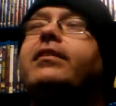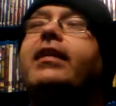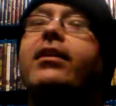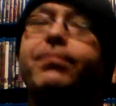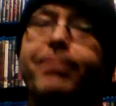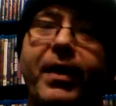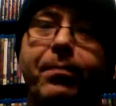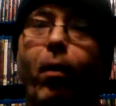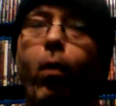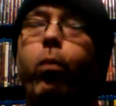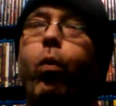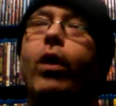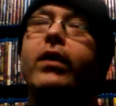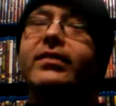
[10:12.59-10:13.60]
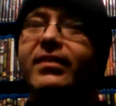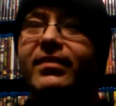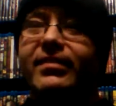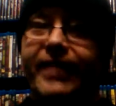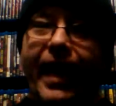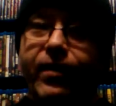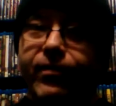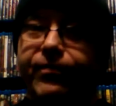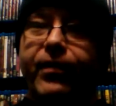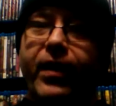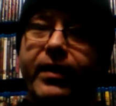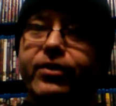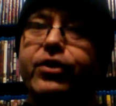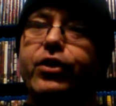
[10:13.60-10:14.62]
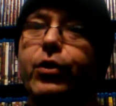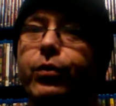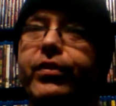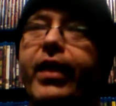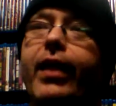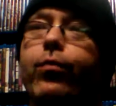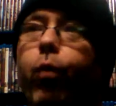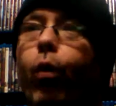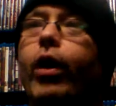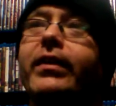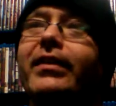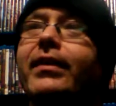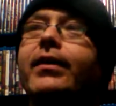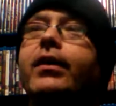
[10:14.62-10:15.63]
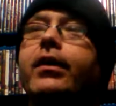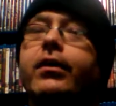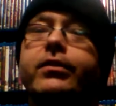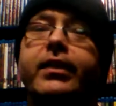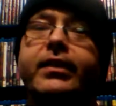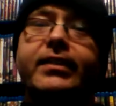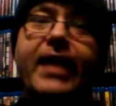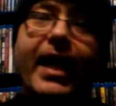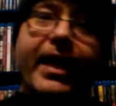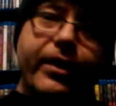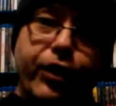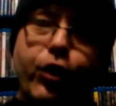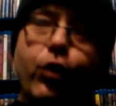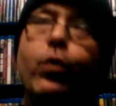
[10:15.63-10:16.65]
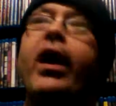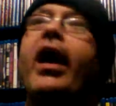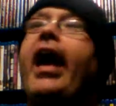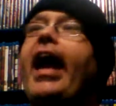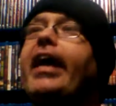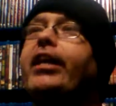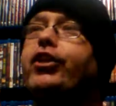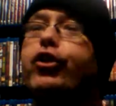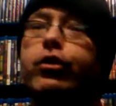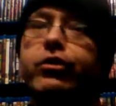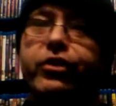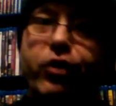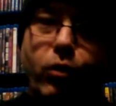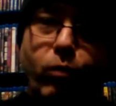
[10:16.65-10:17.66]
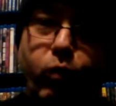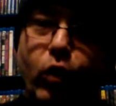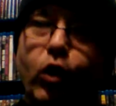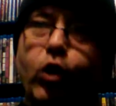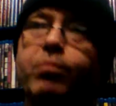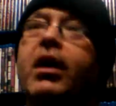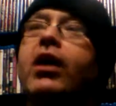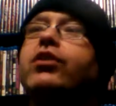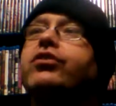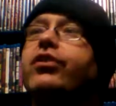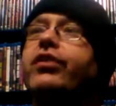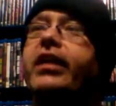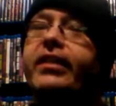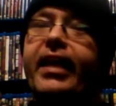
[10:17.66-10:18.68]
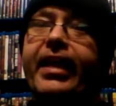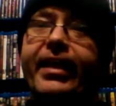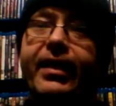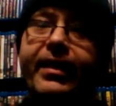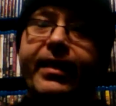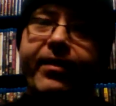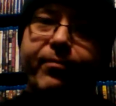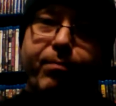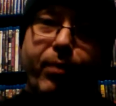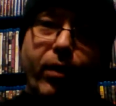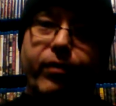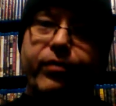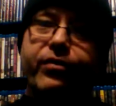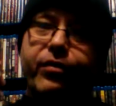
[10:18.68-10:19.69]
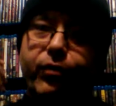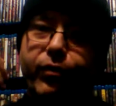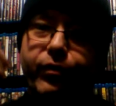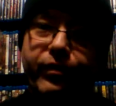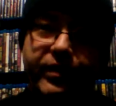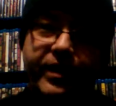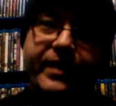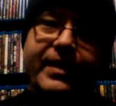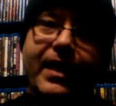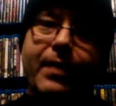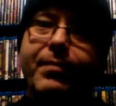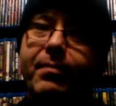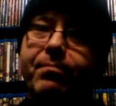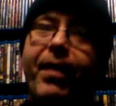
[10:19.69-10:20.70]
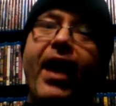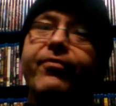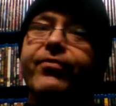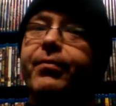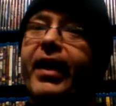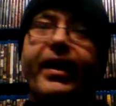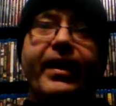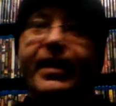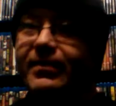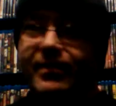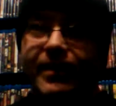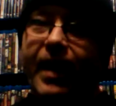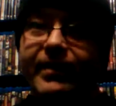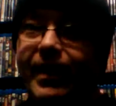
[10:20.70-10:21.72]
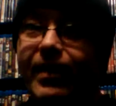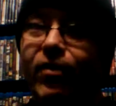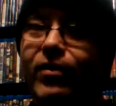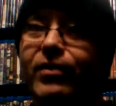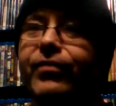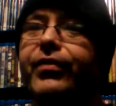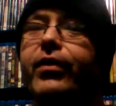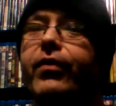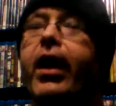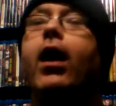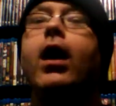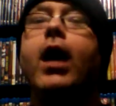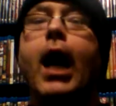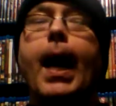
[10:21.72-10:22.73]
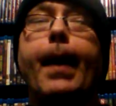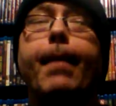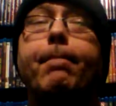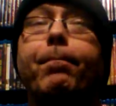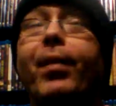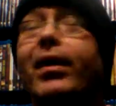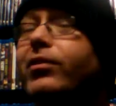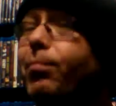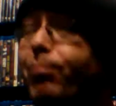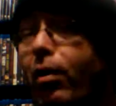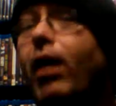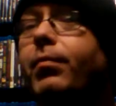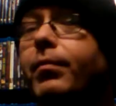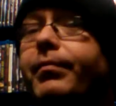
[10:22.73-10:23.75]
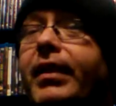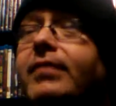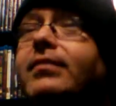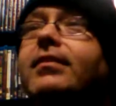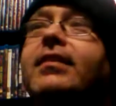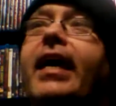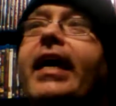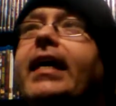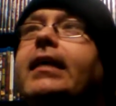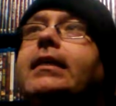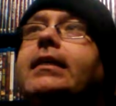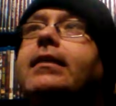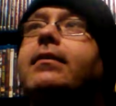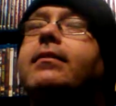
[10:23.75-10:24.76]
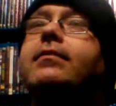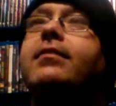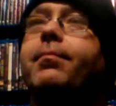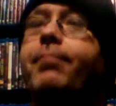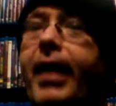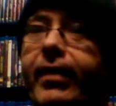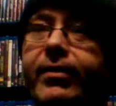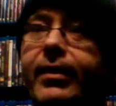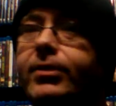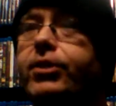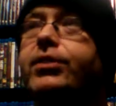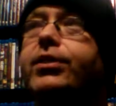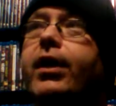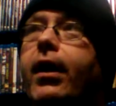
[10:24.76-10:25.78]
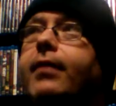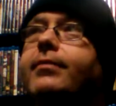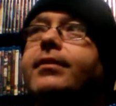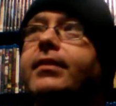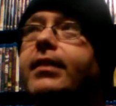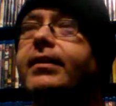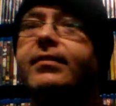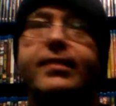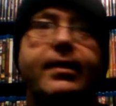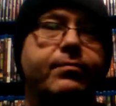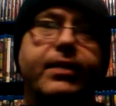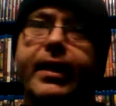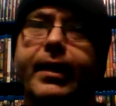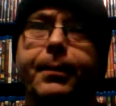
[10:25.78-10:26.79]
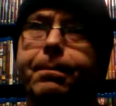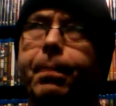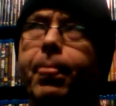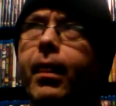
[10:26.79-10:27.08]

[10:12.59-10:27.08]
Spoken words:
these people want to sacrifice you. They want to take you and use your womb so that they can give birth to the demon Baphomet. It's not that hard to figure out. But the problem is like Samantha just constantly seems like